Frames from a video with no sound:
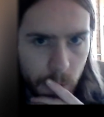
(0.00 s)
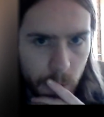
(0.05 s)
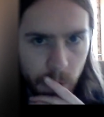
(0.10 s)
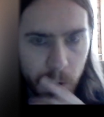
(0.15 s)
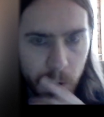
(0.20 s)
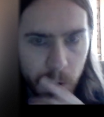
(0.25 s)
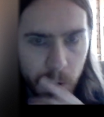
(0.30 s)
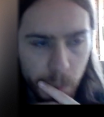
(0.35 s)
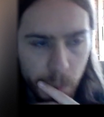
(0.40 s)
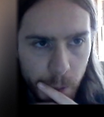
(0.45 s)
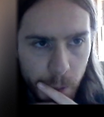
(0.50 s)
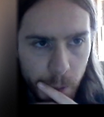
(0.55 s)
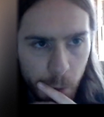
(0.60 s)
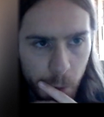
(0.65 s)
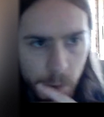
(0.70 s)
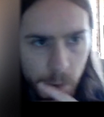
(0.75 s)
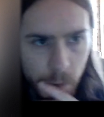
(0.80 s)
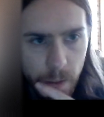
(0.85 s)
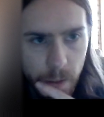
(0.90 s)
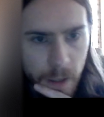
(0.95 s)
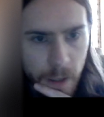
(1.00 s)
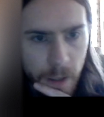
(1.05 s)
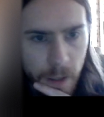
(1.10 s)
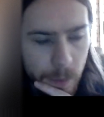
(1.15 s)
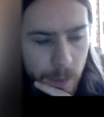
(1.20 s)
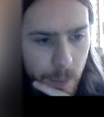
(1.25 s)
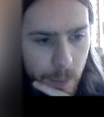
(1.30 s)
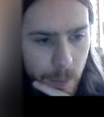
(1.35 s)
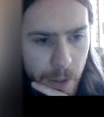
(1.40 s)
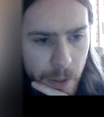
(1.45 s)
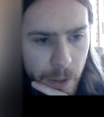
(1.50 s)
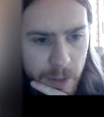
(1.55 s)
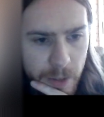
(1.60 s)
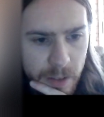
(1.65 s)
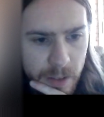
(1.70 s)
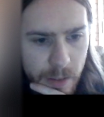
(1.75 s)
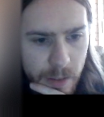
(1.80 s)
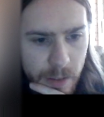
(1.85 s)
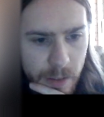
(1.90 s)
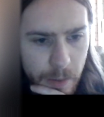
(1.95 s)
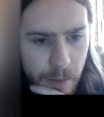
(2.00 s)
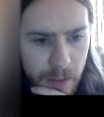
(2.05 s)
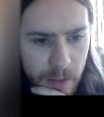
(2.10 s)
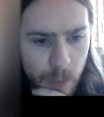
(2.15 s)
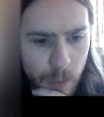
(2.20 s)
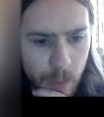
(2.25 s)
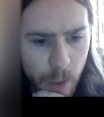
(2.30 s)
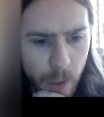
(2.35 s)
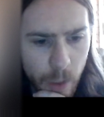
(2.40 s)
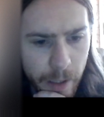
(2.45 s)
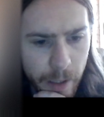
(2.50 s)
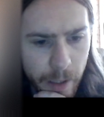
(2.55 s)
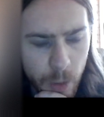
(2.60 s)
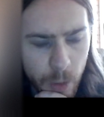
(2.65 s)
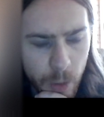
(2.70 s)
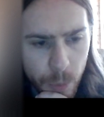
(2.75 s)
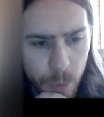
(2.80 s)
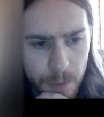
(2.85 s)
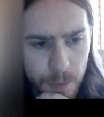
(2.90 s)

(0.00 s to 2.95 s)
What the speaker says: they're about. They somewhat help.